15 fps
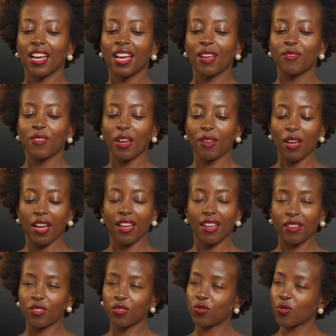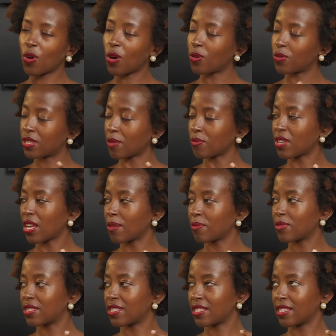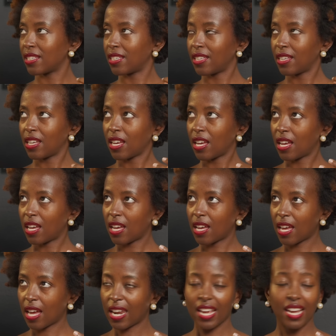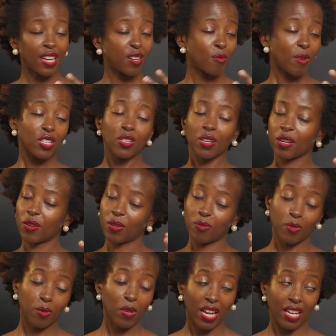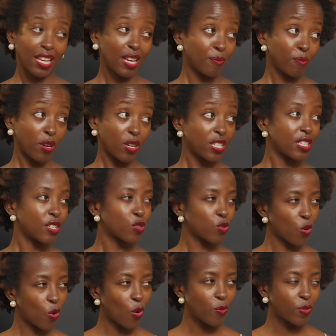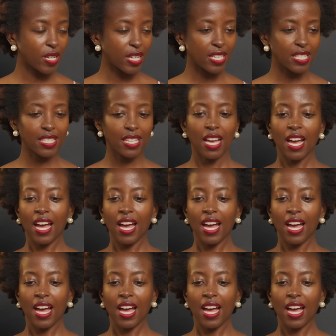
I, I, you know how sometimes, and I can imagine. Anyway, again, parenting is so complex.